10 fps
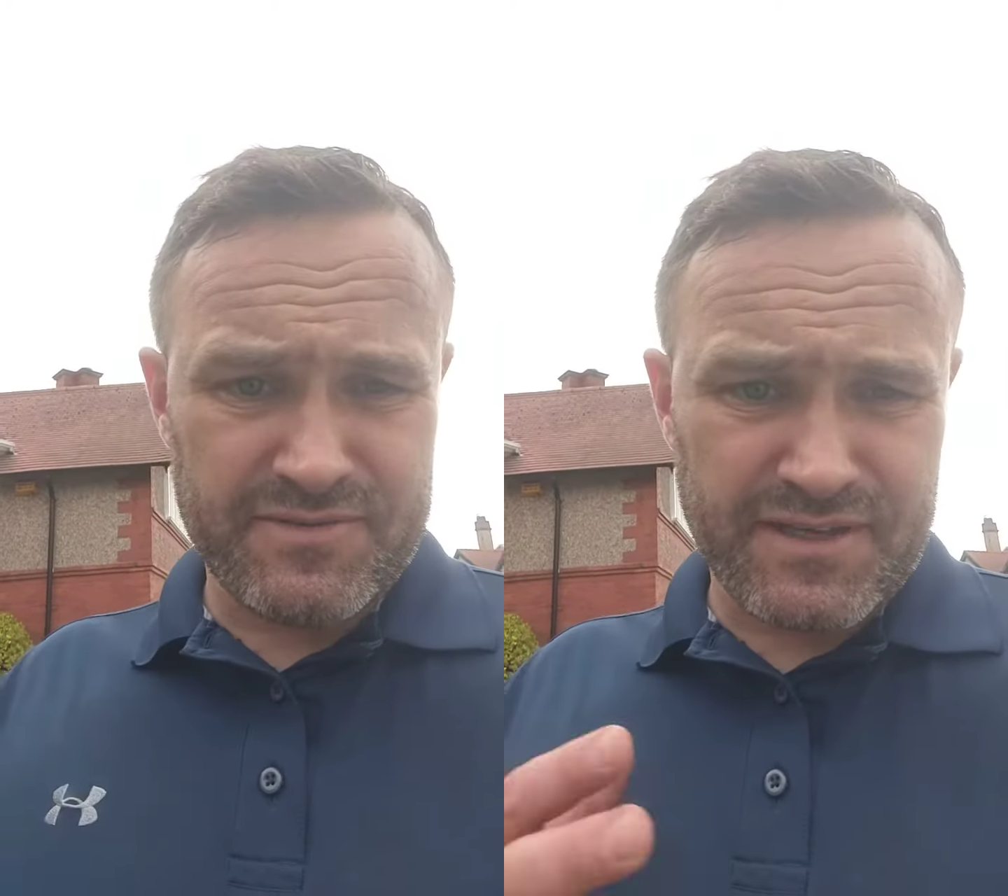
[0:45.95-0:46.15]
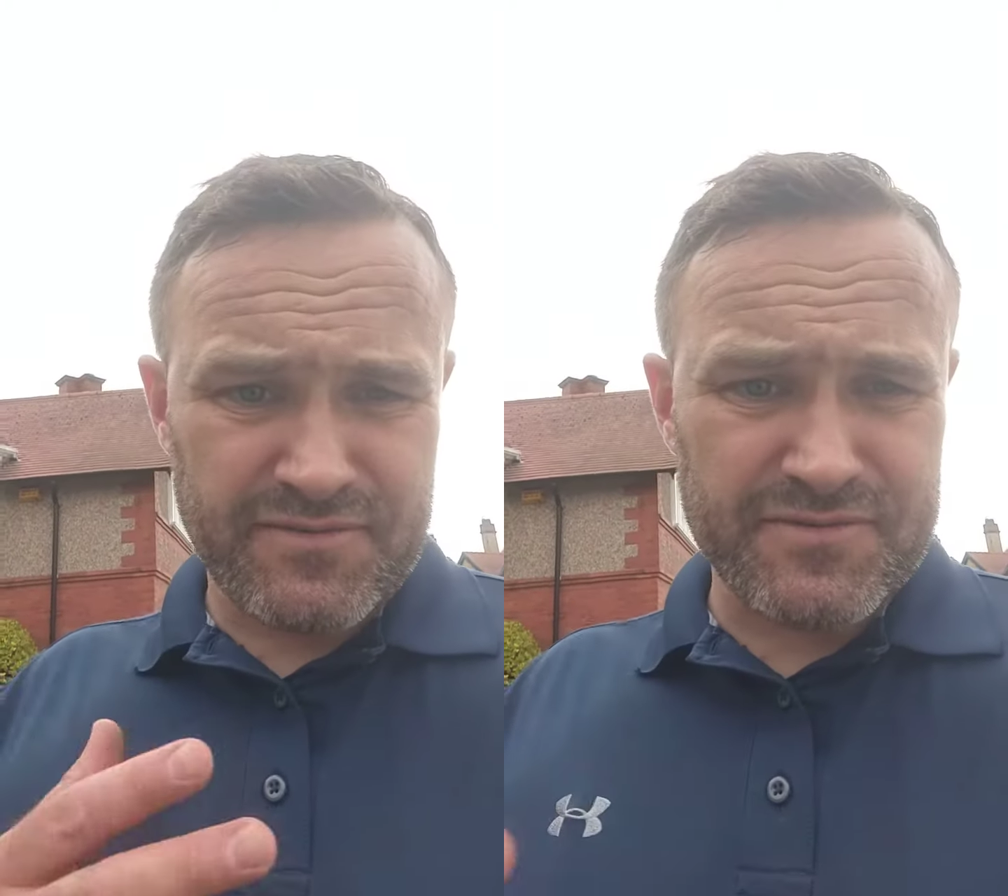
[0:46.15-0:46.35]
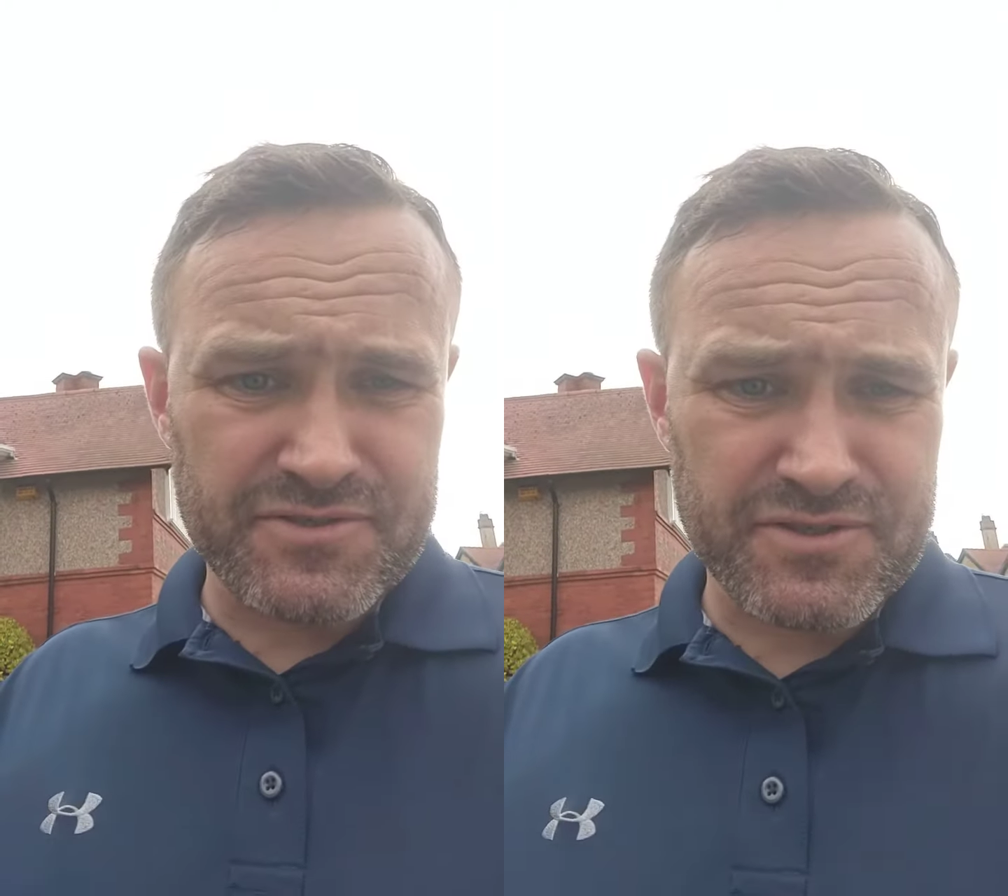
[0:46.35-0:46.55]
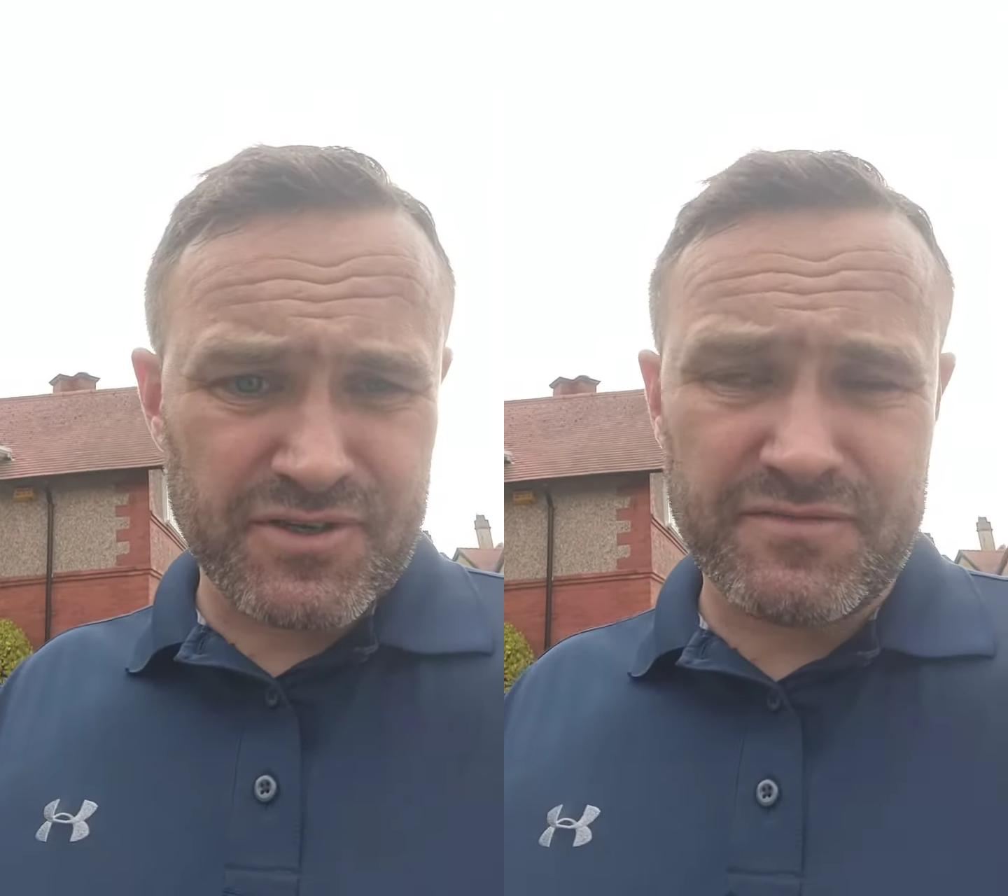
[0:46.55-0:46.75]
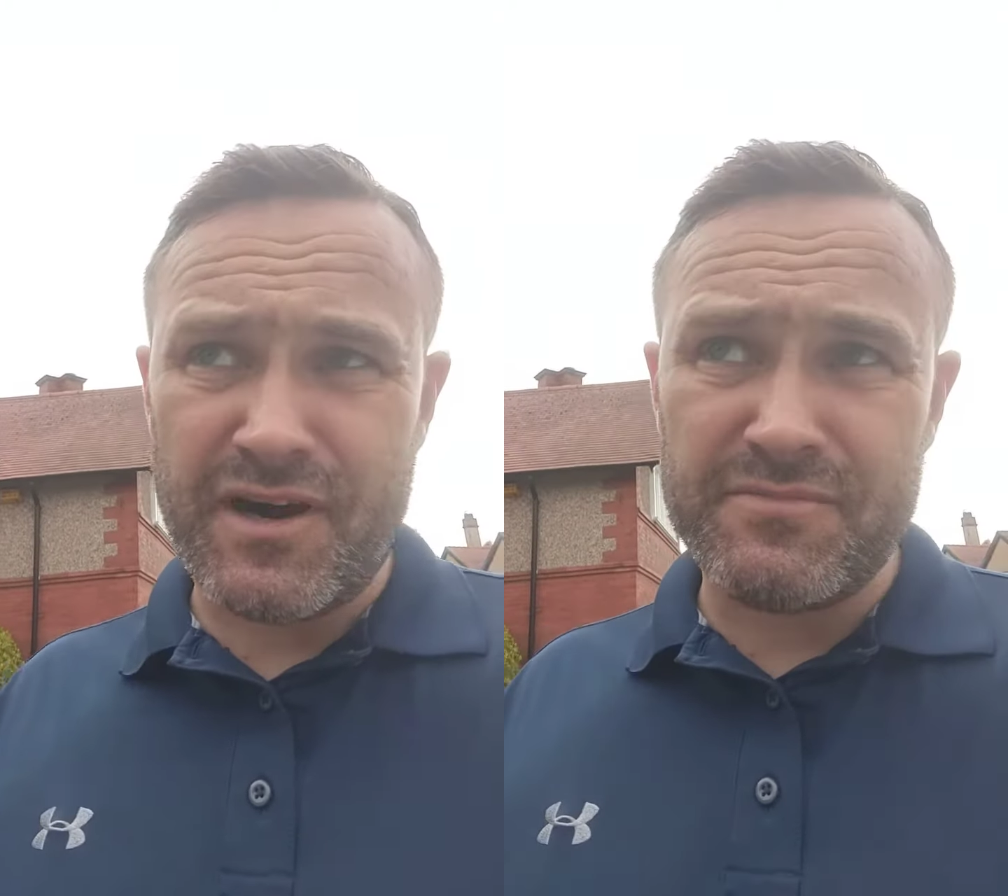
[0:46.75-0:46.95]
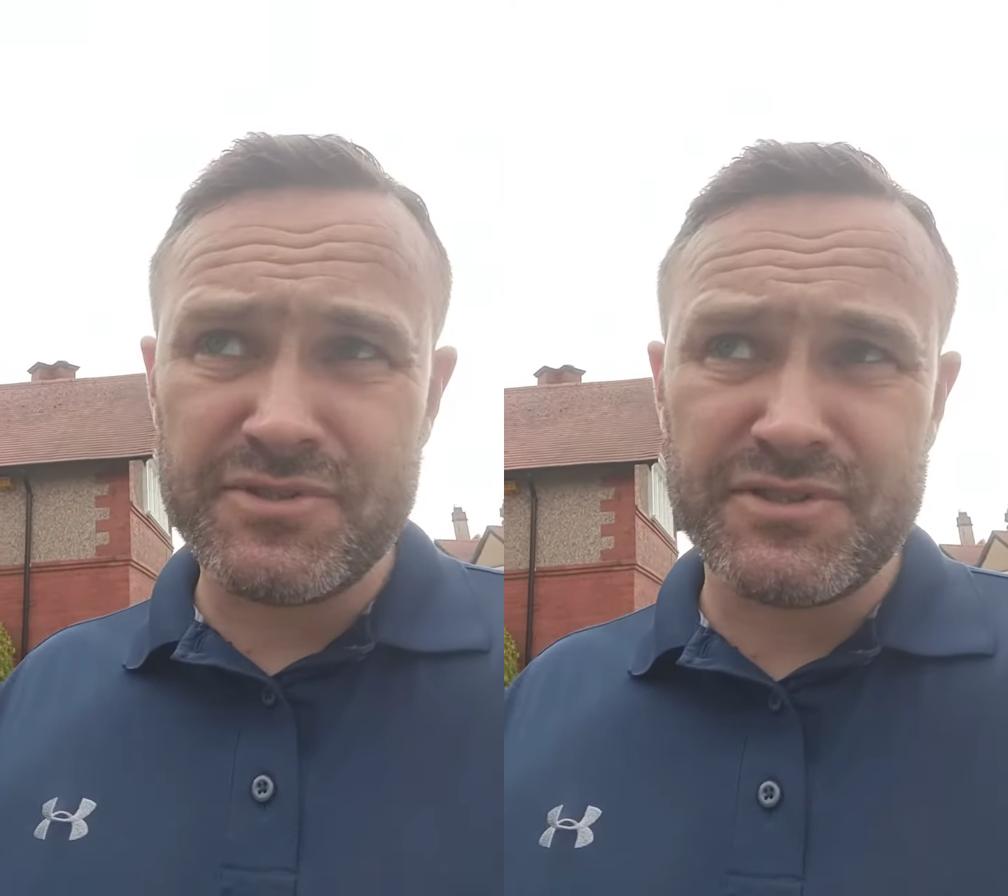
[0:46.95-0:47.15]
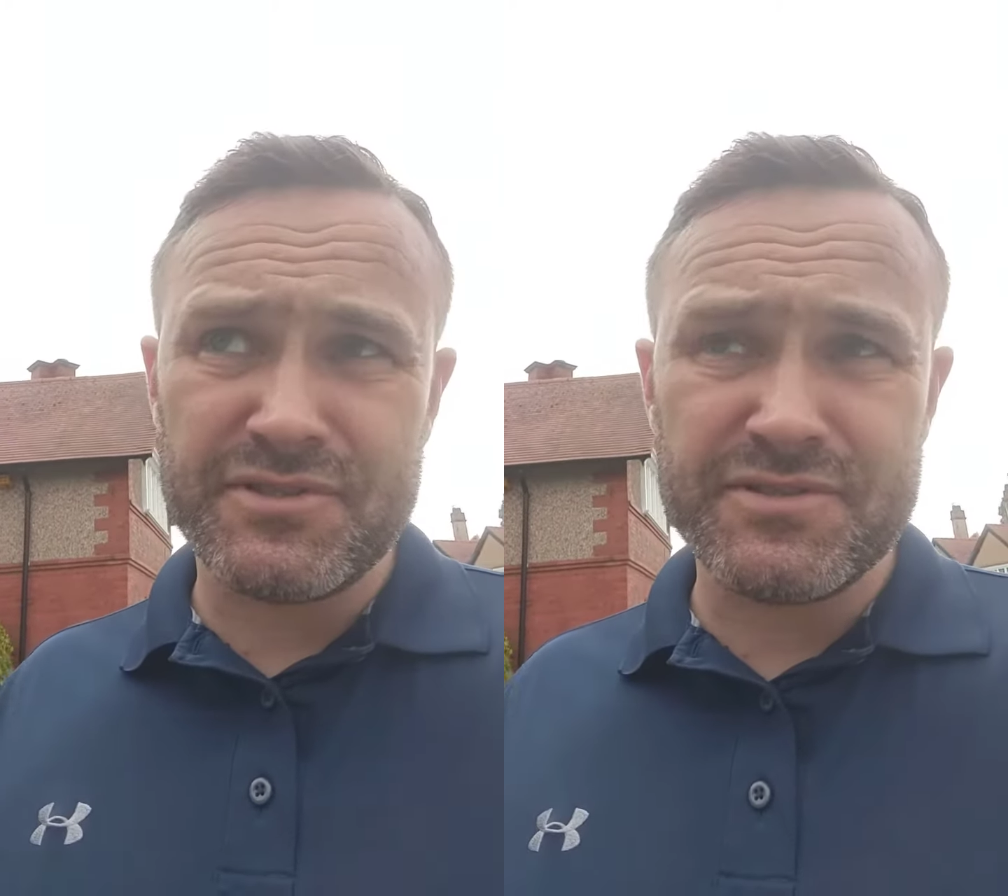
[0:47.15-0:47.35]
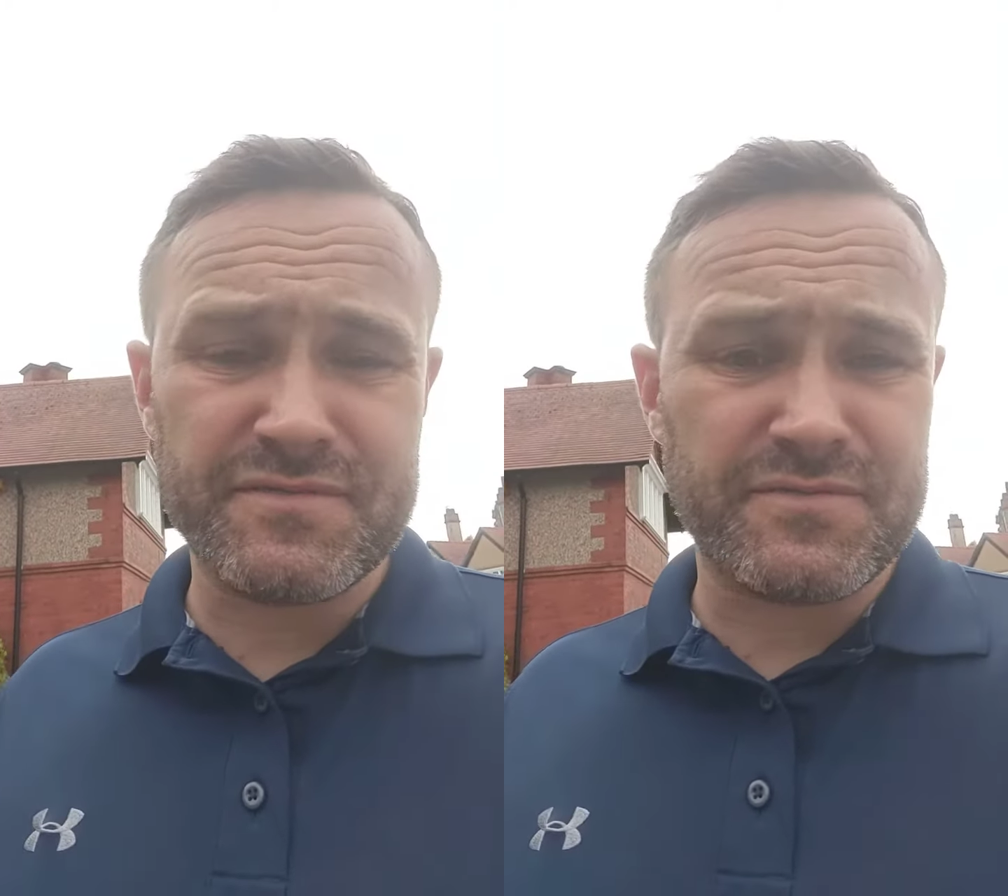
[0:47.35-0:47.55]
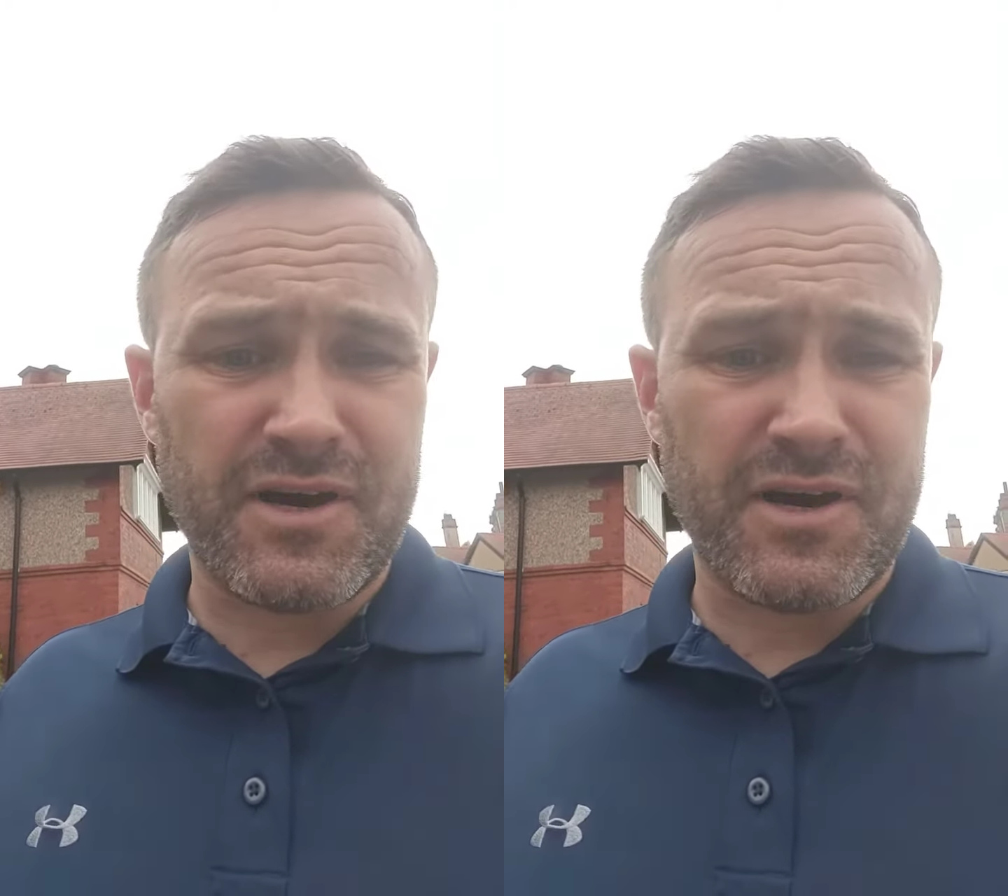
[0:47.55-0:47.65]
different sort of options of